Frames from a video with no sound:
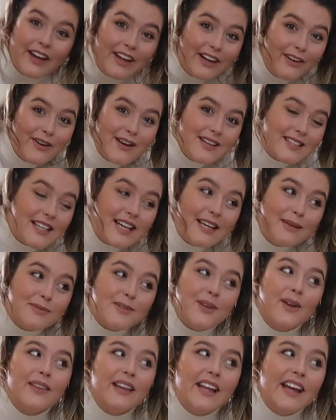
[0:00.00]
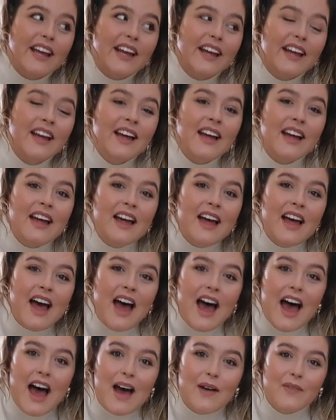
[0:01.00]
He always sleeps on the
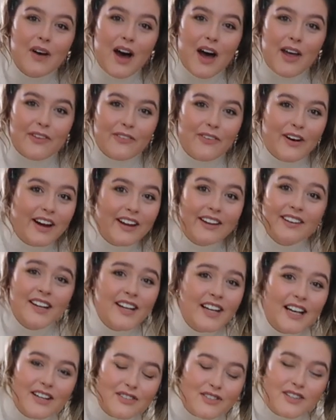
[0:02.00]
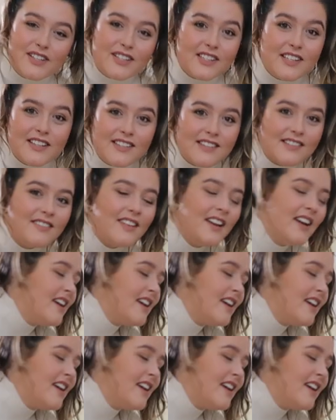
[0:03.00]
other one and literally just doesn't